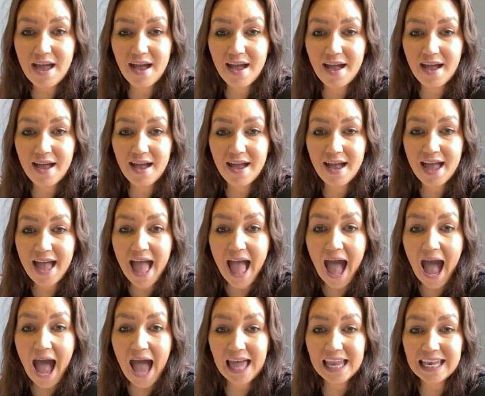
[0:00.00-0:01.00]
Uh,
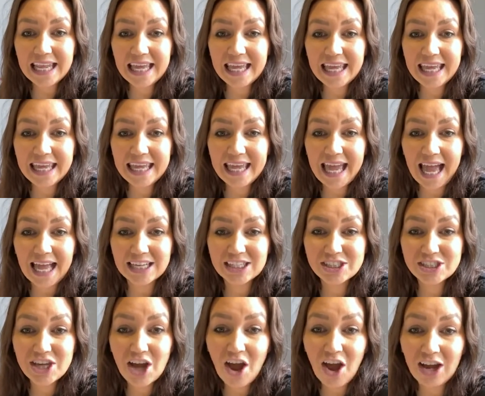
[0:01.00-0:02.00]
Hallie and
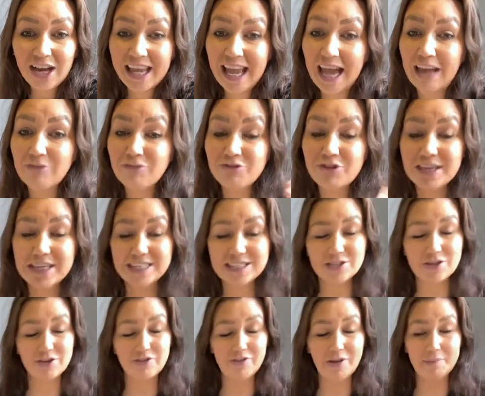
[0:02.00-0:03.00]
Charlie, I'm really
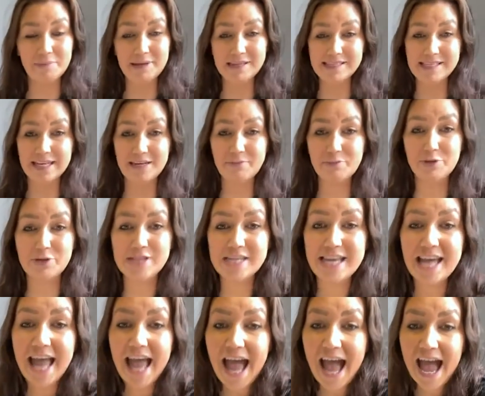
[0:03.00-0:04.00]
sorry if I missed
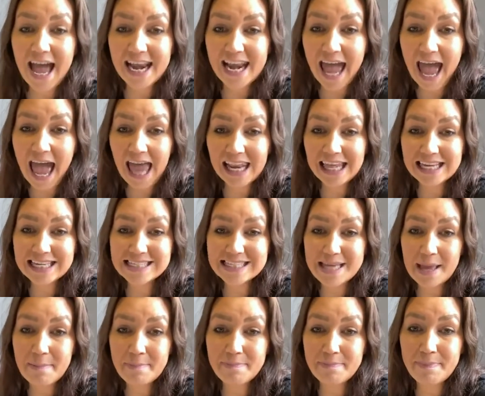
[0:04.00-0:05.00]
anybody, and Alex
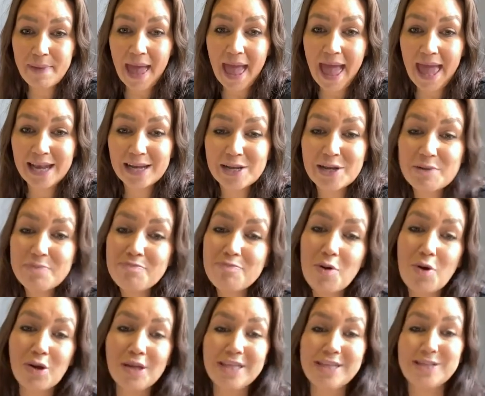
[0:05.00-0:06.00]
and Ben. Good
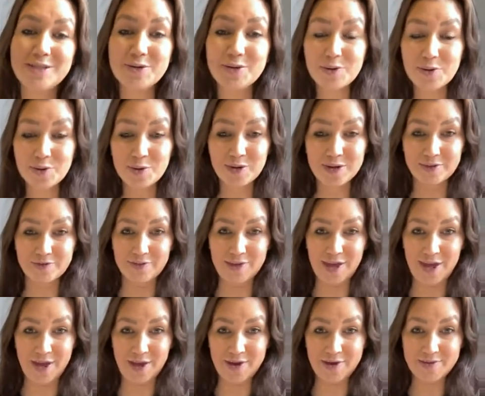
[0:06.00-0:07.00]
morning to all of
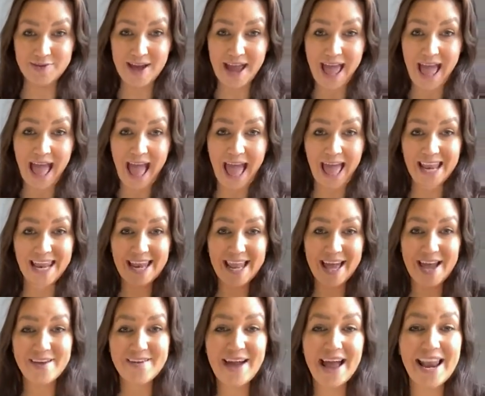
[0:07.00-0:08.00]
you.
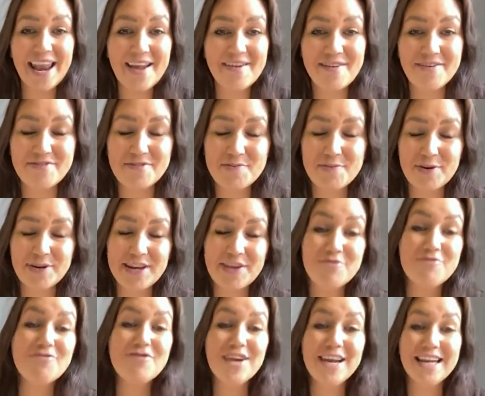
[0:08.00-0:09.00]
Hello, hello everybody,
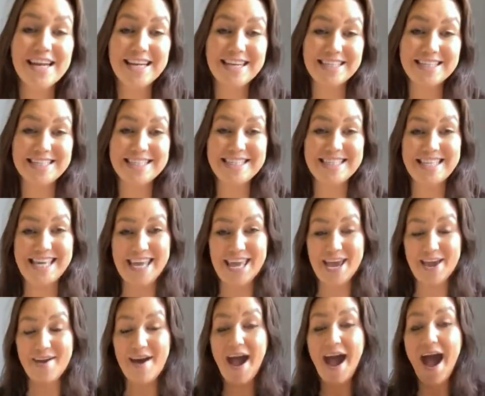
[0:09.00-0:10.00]
really nice to see
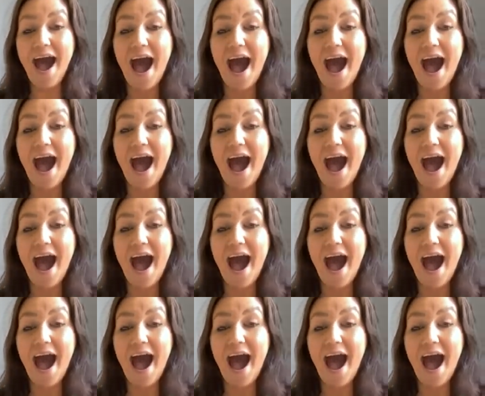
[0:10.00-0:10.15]
you.